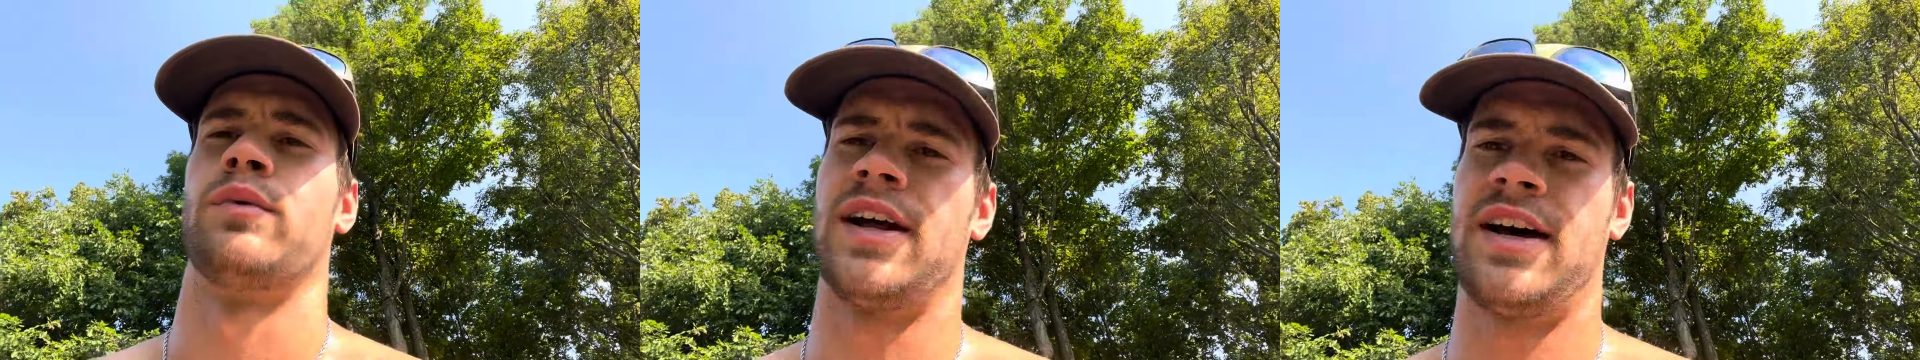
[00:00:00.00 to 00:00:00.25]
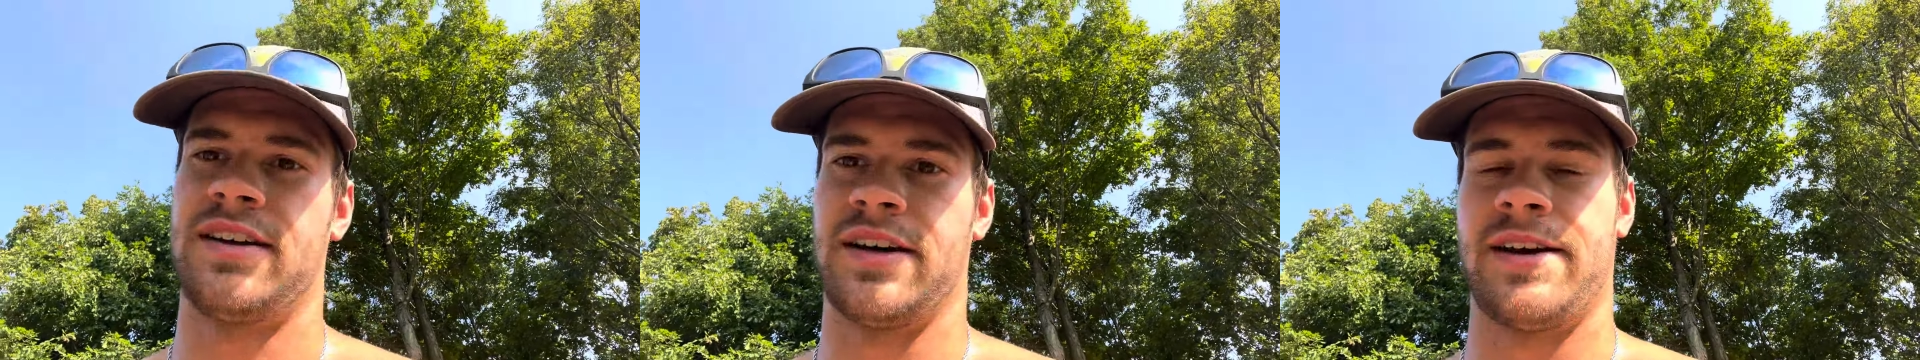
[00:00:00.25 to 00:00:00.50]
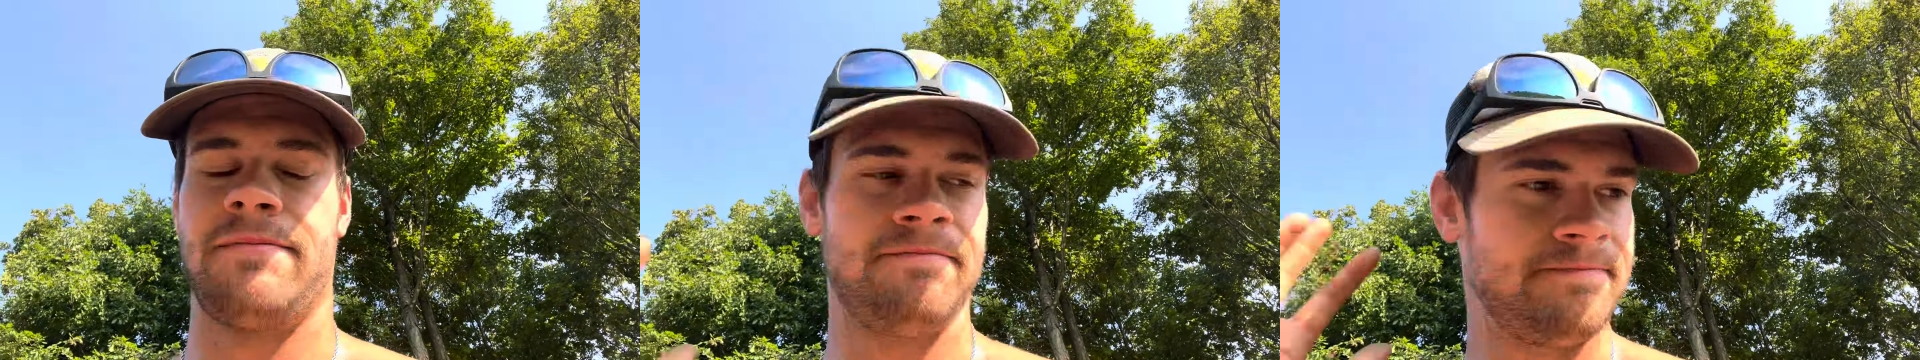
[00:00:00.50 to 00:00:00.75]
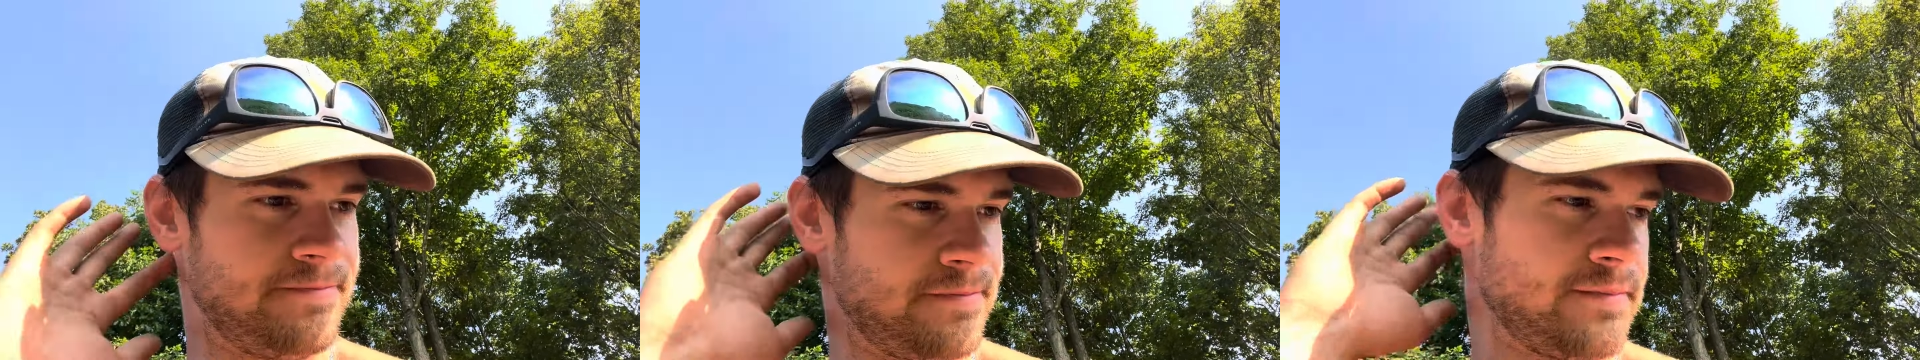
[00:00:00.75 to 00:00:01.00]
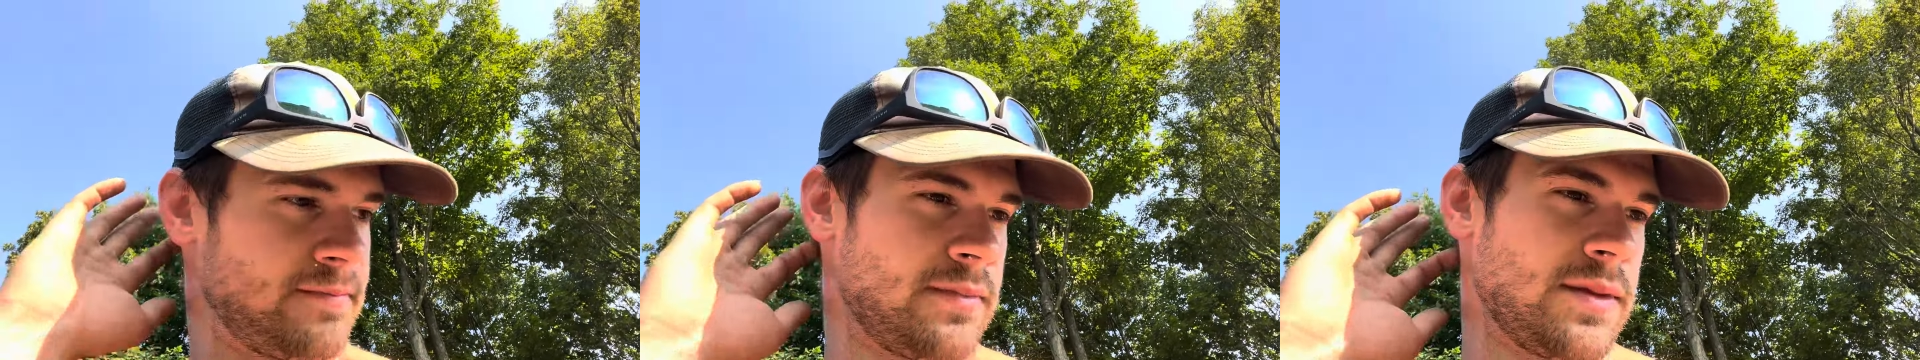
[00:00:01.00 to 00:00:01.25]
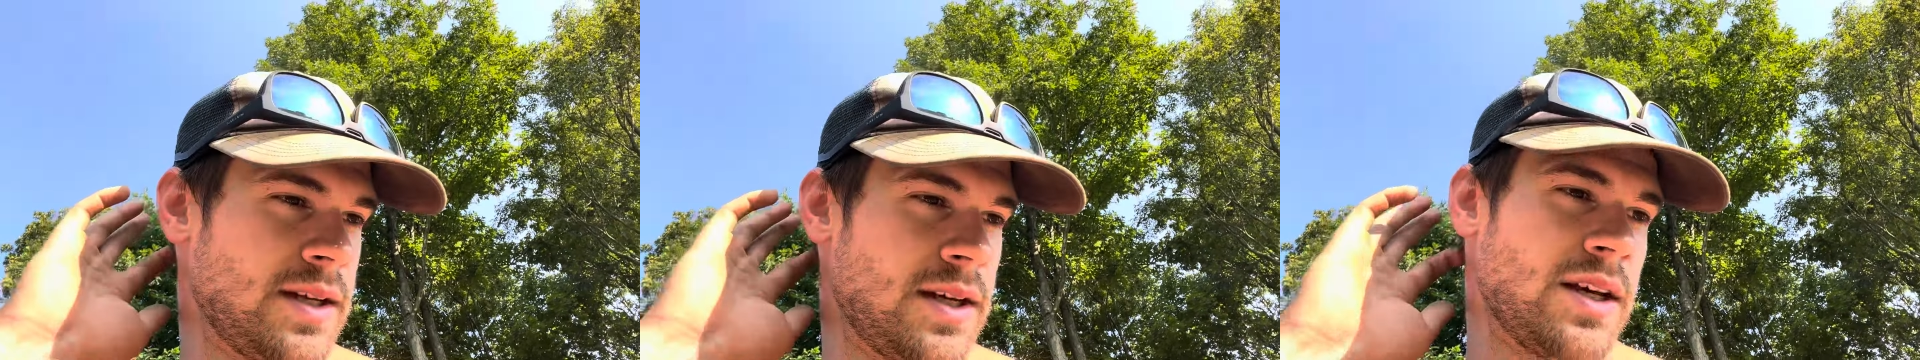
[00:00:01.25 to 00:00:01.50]
not done.
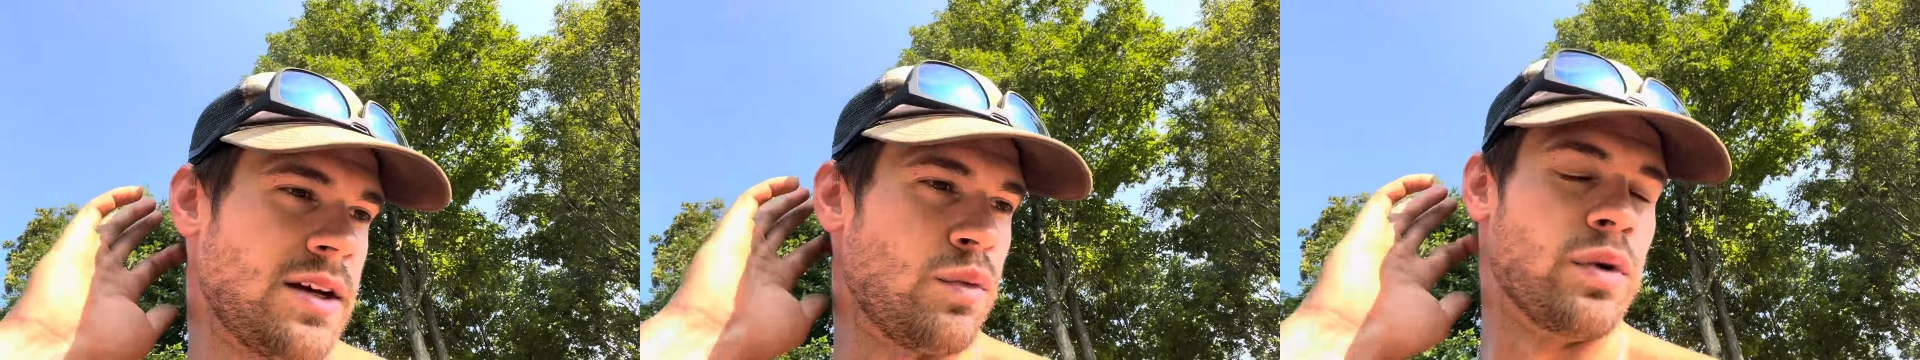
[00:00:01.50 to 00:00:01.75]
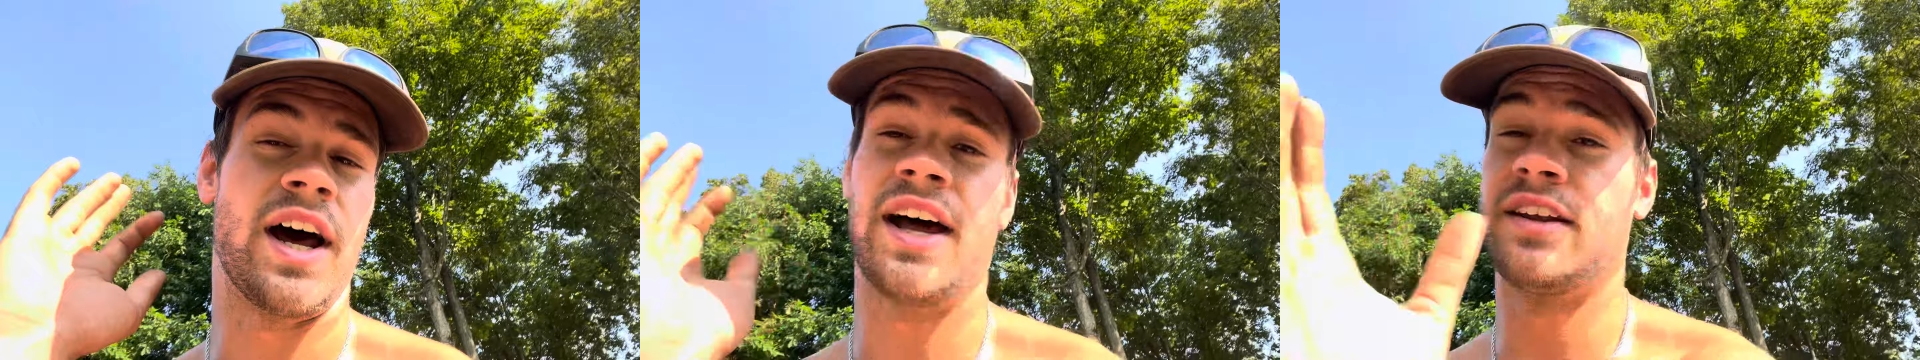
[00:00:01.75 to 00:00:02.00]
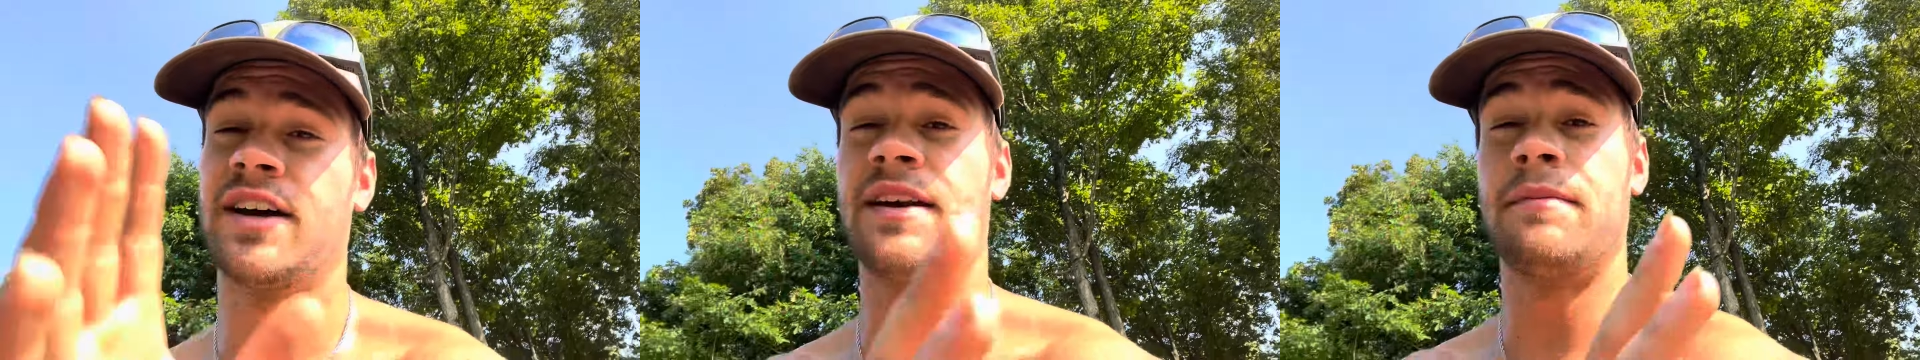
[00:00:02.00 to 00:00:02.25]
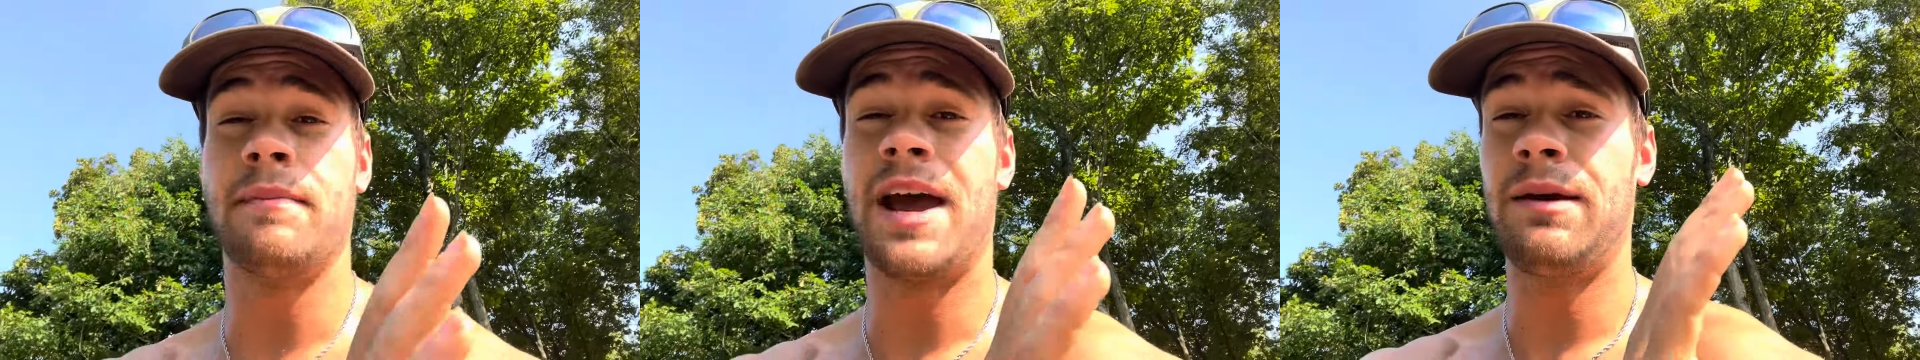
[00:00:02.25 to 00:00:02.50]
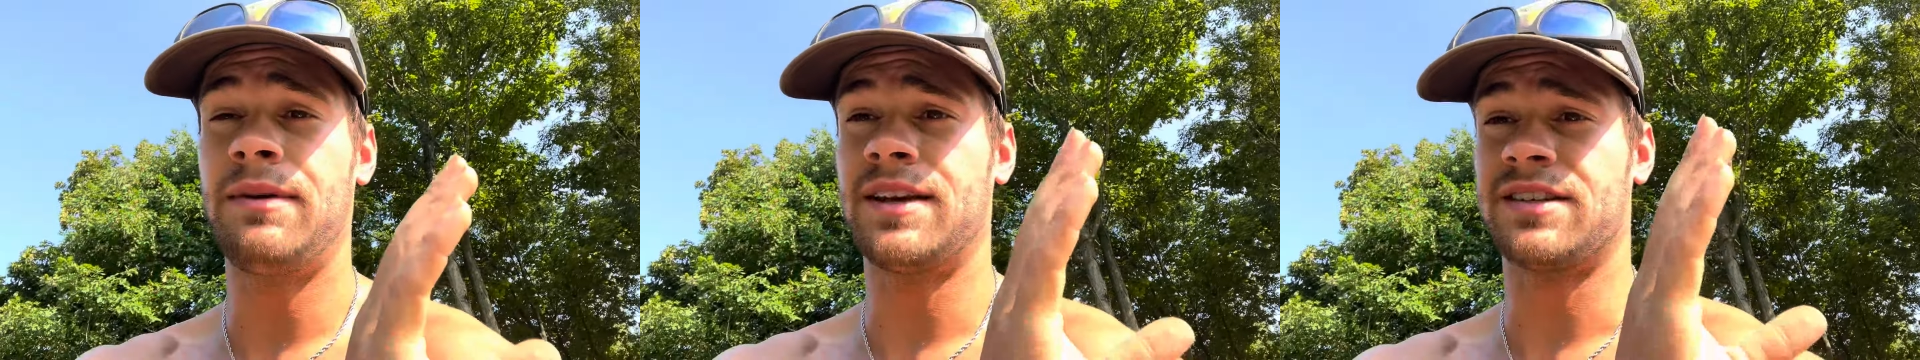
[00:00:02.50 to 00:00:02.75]
We're not done. Maybe a